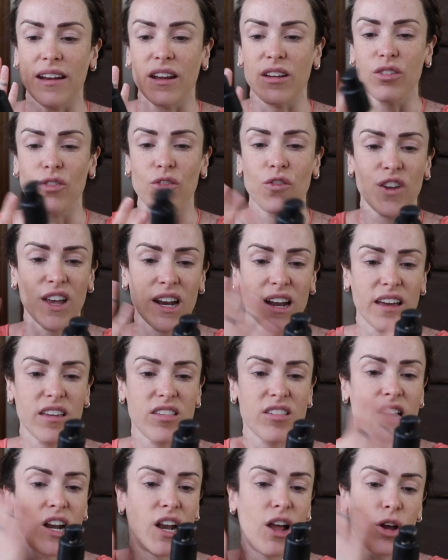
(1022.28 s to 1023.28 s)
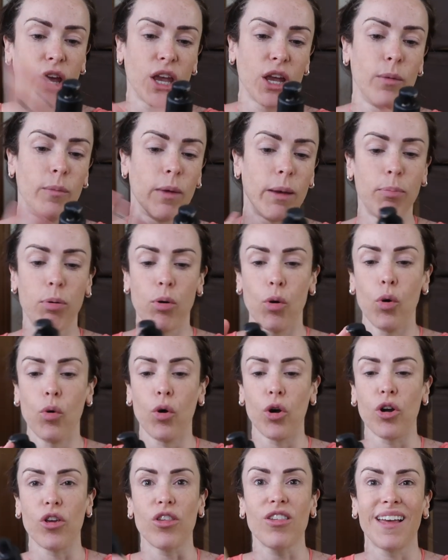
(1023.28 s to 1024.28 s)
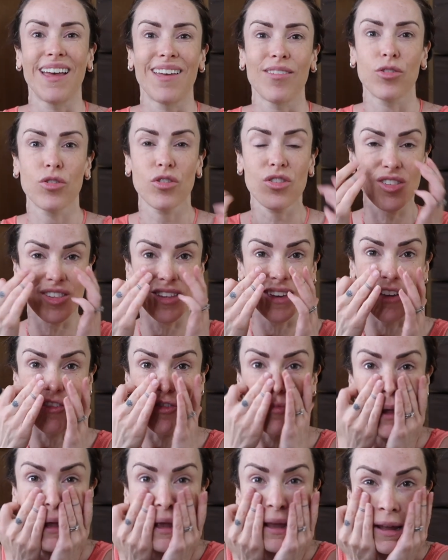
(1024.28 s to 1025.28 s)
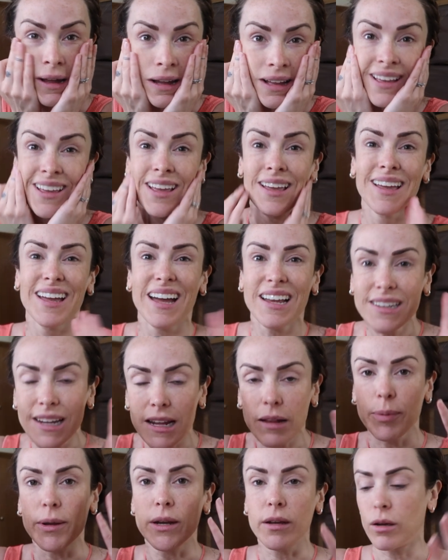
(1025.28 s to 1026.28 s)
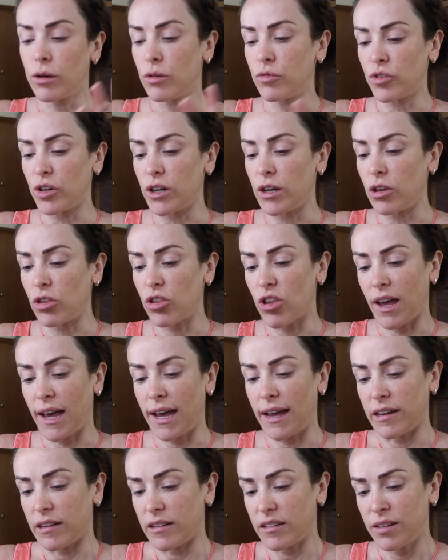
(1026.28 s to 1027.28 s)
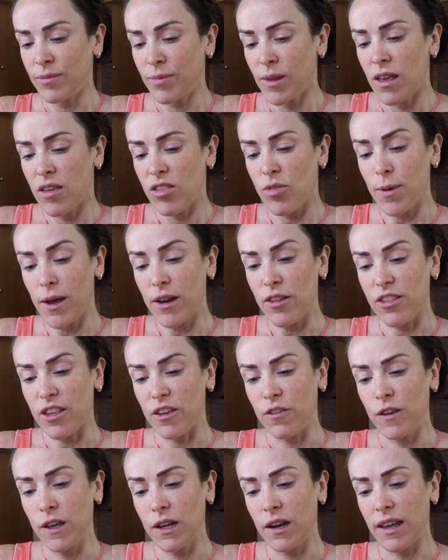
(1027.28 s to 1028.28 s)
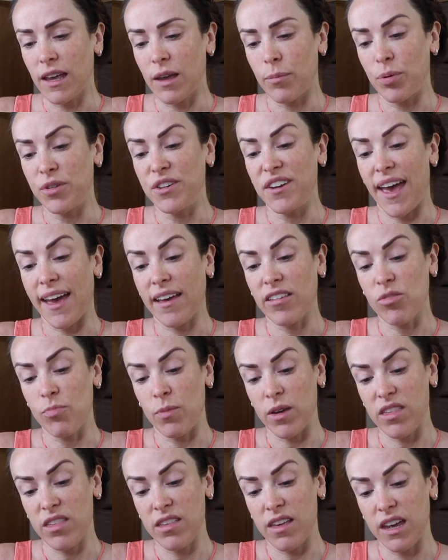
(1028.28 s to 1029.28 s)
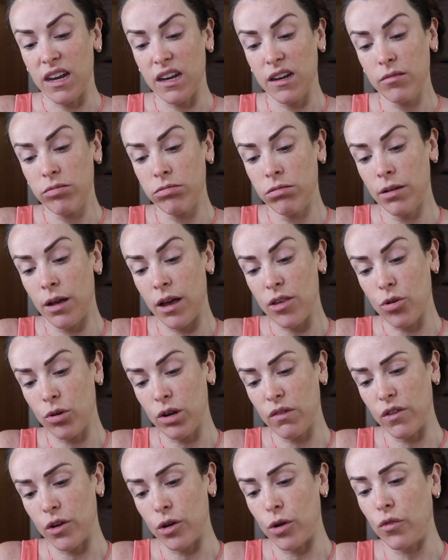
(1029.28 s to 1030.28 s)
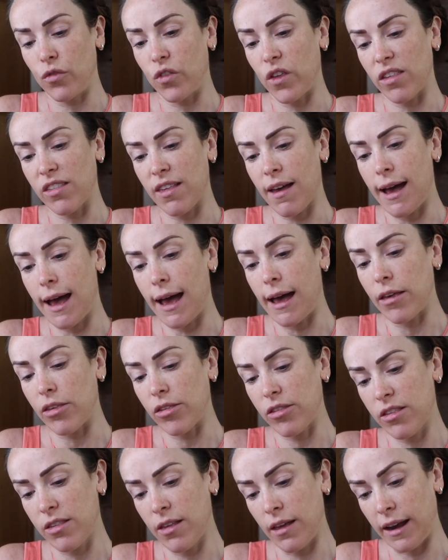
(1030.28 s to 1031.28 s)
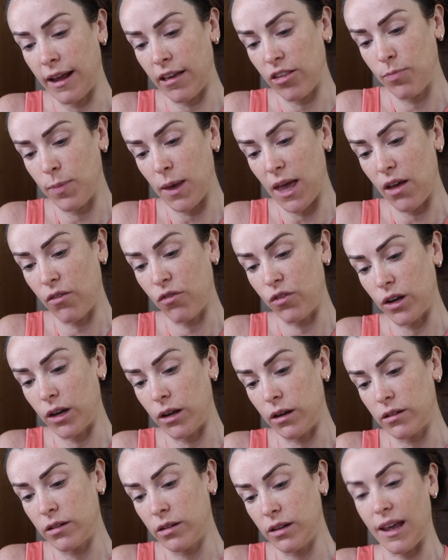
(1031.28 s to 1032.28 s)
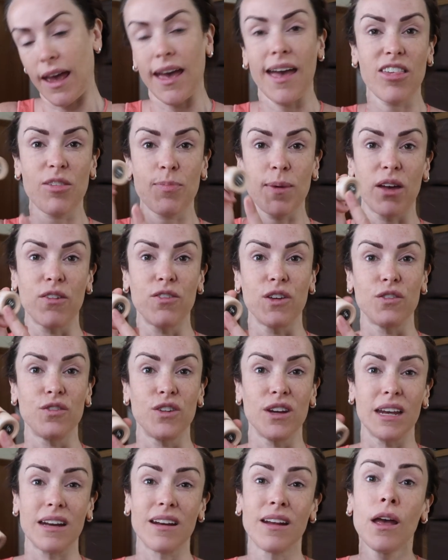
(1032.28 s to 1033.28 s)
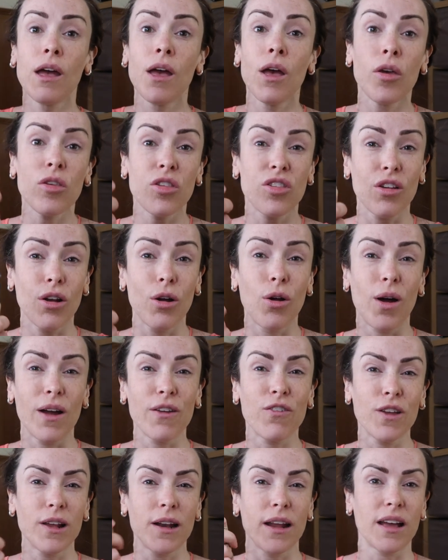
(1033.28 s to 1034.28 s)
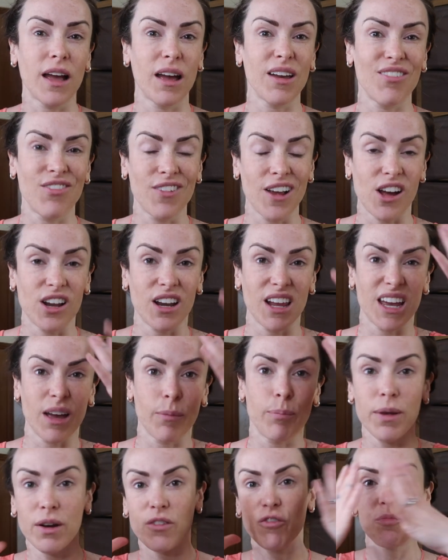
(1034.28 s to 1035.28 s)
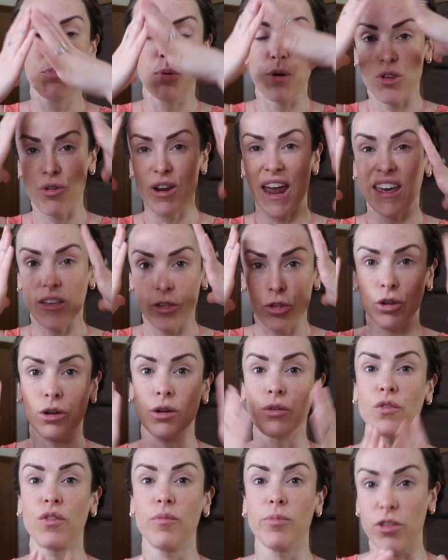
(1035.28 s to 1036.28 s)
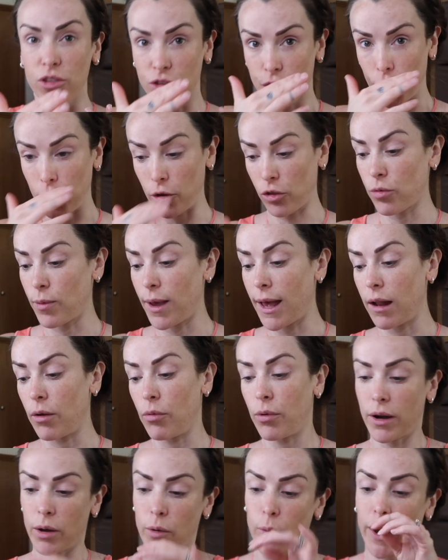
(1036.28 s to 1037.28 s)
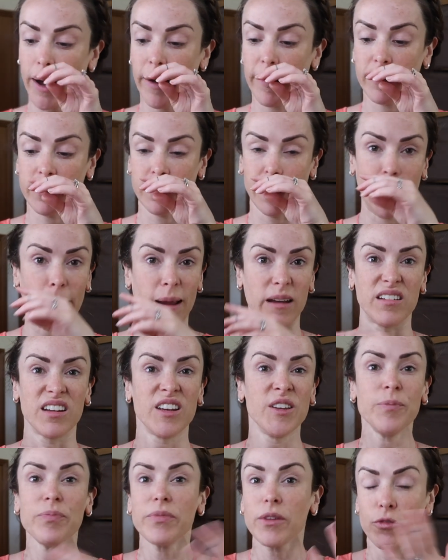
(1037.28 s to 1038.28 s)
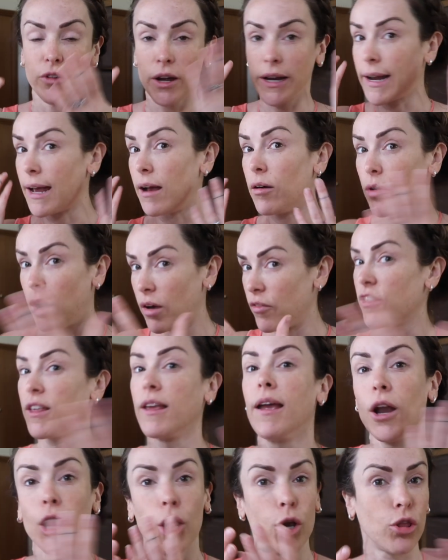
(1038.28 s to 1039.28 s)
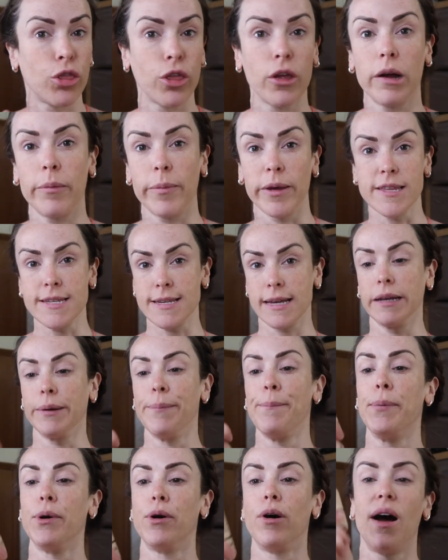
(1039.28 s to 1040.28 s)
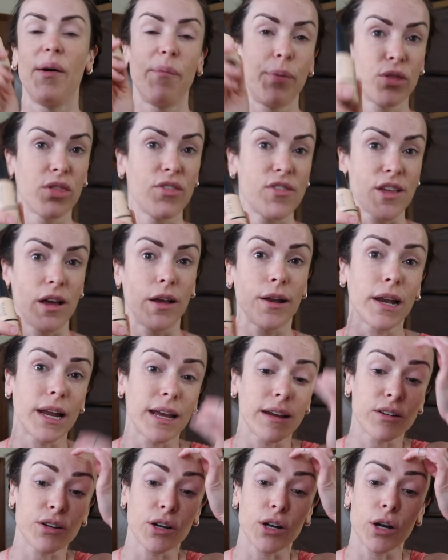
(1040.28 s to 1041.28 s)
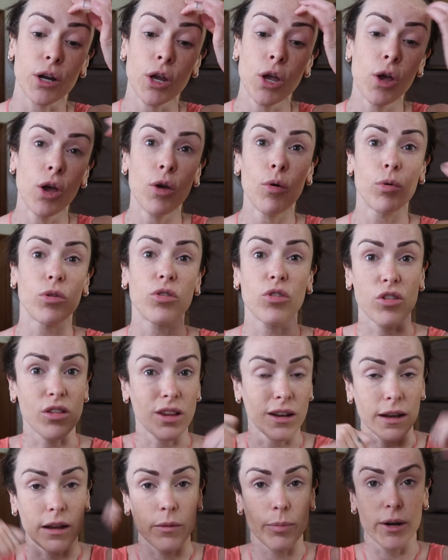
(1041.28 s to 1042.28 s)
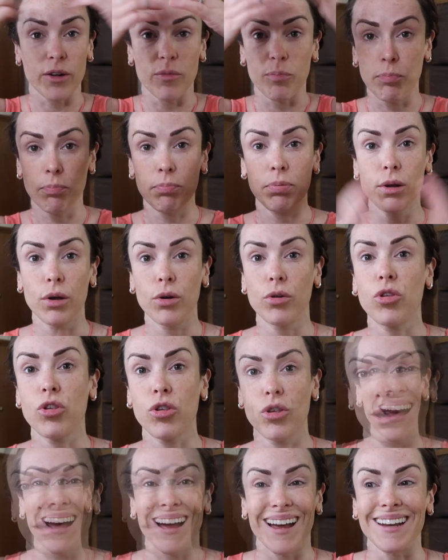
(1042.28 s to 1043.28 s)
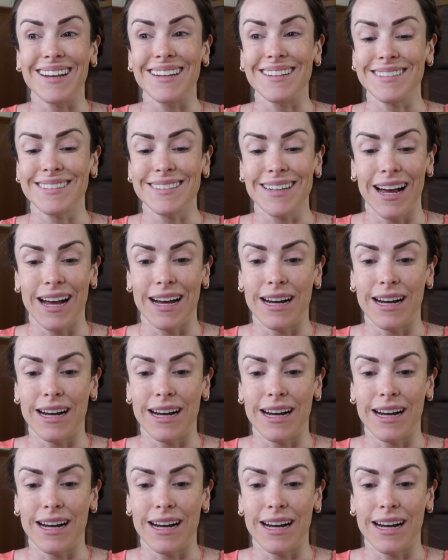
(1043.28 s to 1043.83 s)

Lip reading: and I don't feel like it's clogging up my pores, and just to give me a little bit of coverage. And to be honest, I feel like it protects my skin. I don't even know if this has an SPF in it. Yeah, SPF 15. So I feel like I've got like a bit of protection from the sun as well when I wear it. And right now, obviously nothing on my skin, but I'll put this on later with just a little bit of blush and